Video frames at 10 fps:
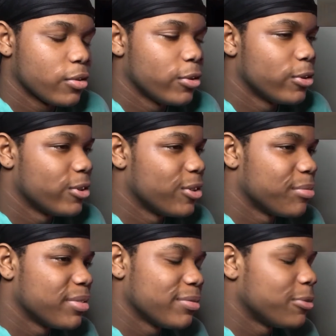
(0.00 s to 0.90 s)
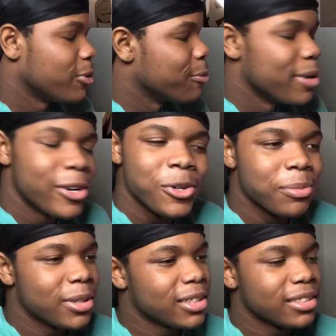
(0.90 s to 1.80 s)
Oh, Full
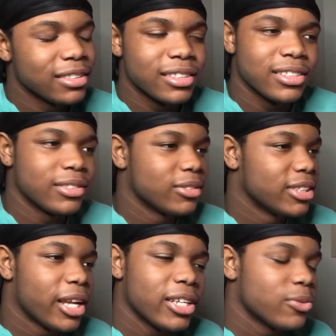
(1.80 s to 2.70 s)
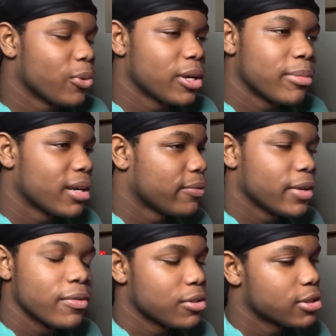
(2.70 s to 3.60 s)
Metal, bruh. This is like, it's one of my
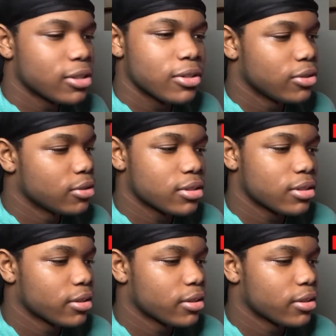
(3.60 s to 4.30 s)
favorite shows.